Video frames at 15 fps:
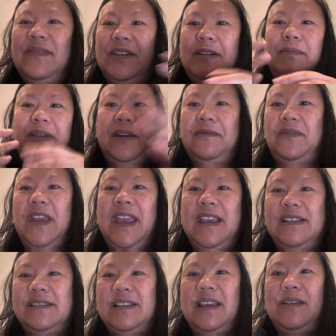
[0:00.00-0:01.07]
it in my
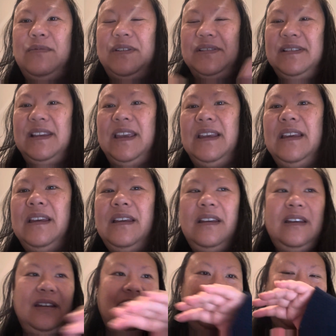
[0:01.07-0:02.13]
face, I was like
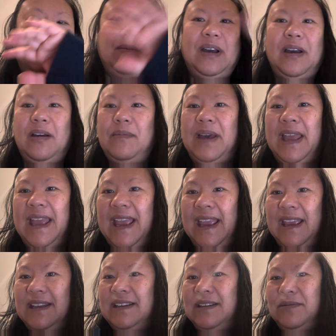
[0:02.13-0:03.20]
on my
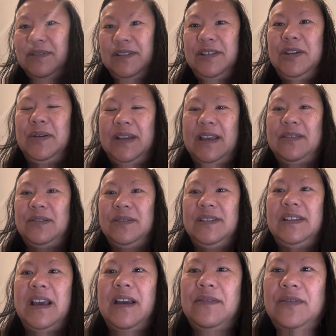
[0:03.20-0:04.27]
hand, I was doing other
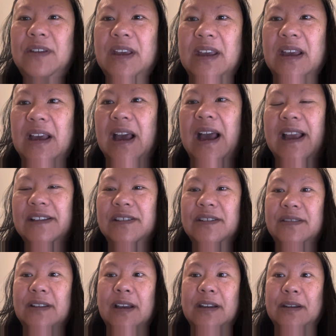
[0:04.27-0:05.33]
stuff. I
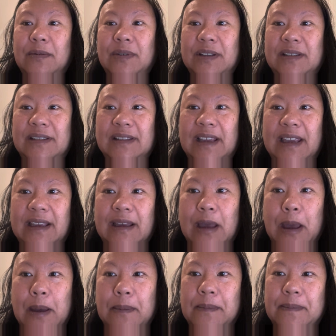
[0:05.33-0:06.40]
just thought it was like
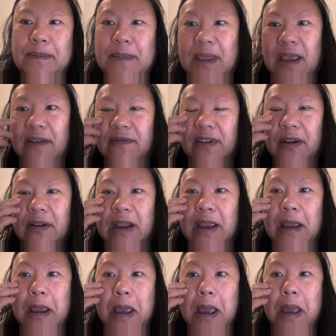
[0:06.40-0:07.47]
a
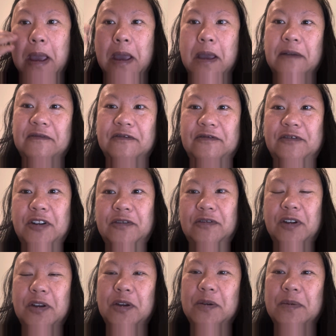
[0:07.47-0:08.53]
very
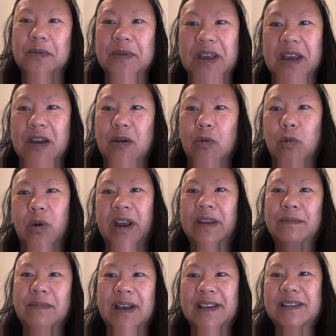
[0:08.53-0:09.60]
frou-frou
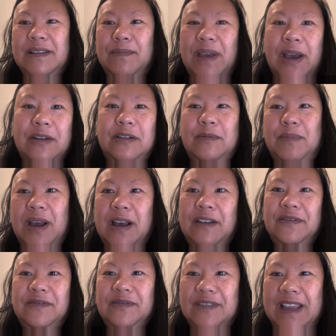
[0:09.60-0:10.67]
white musk powder
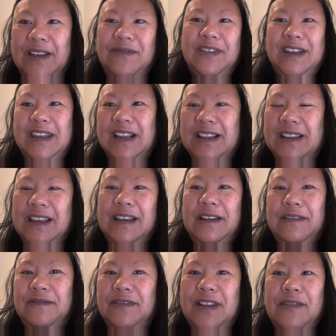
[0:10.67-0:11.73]
puff, like
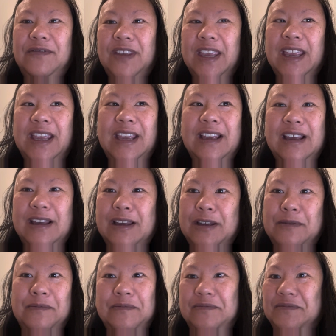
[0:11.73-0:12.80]
vanilla, fluffy,
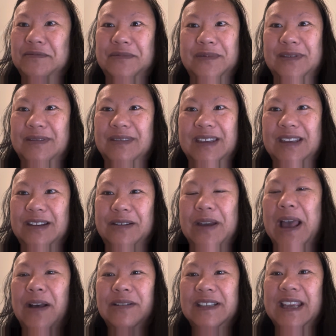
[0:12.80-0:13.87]

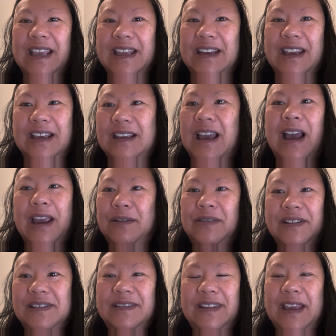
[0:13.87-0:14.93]
aldehydic
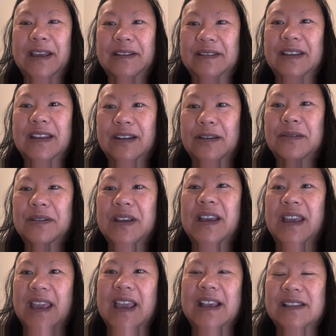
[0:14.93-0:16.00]
iris thing.
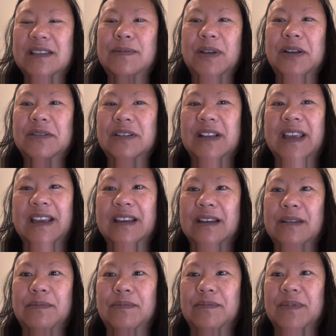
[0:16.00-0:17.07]
It smelled like
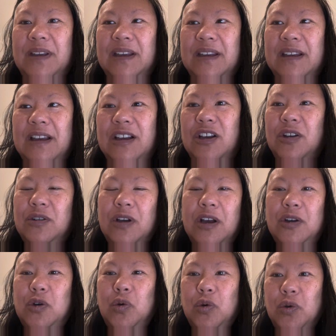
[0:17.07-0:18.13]
a
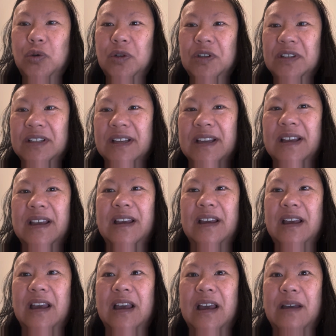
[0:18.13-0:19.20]
cool,
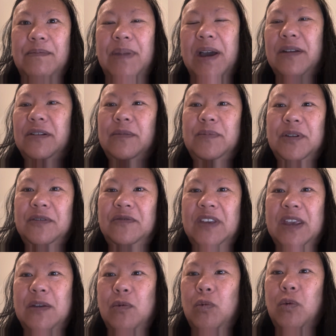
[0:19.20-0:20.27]
powder
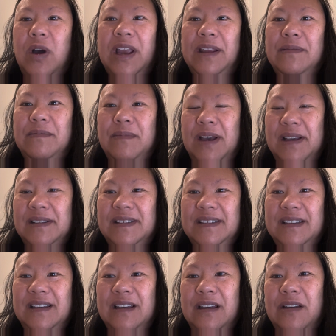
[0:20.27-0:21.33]
poofy white
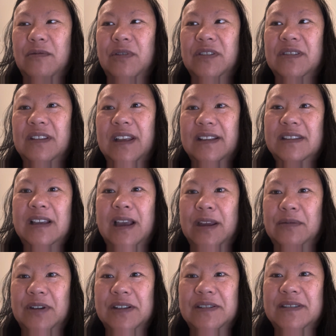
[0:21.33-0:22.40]
musk with lots of
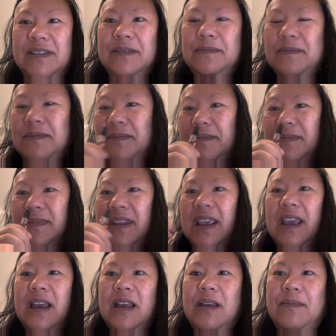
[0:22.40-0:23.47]
iris.
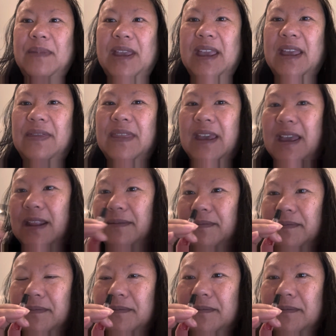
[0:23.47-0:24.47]
And then